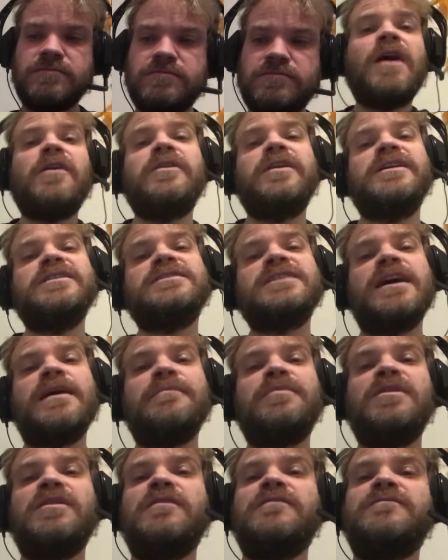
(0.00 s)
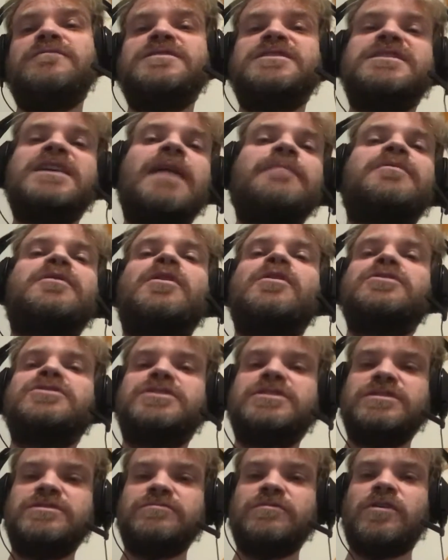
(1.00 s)
Now, an example of
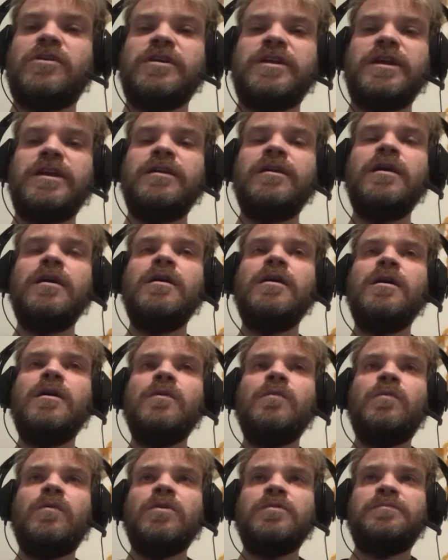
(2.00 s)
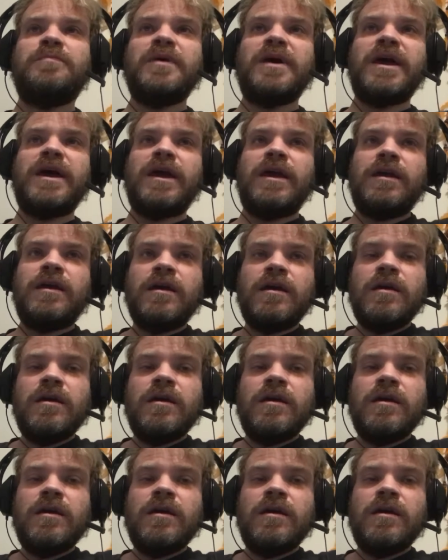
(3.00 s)
subconscious writing would be